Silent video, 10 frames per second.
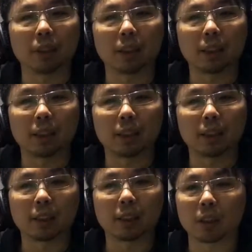just
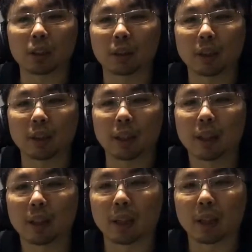quavers. Okay,
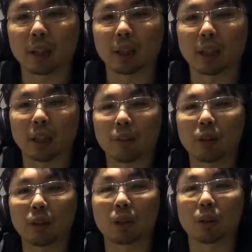and if you
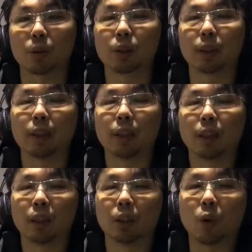look closely,
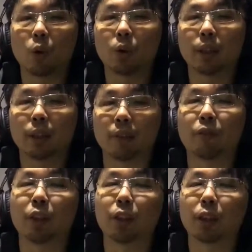the only
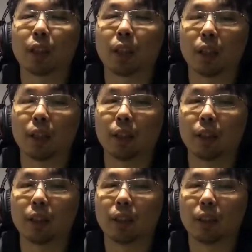difference in
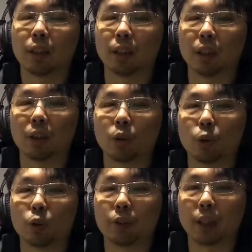the
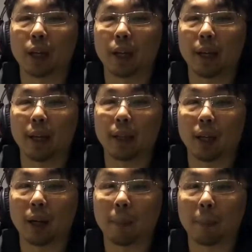grooves are at
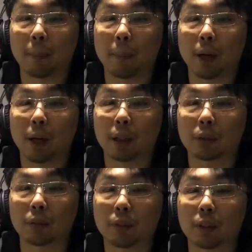bar
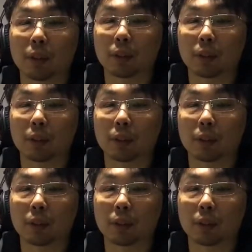25, 6,